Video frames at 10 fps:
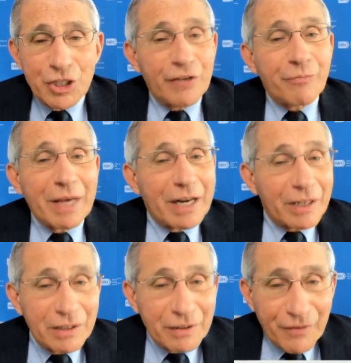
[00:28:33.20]
chief
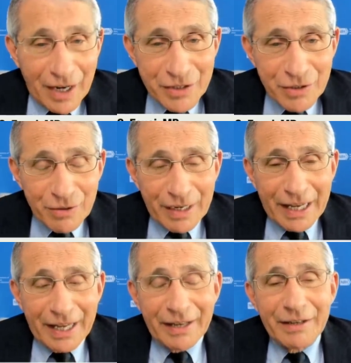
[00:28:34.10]
medical advisor
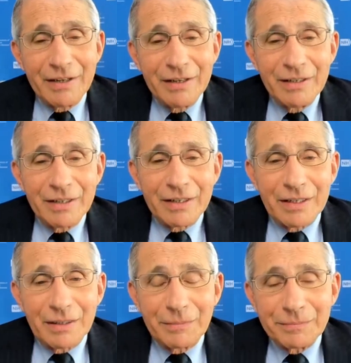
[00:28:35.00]
and
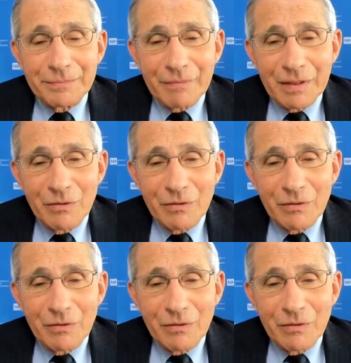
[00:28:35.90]
um,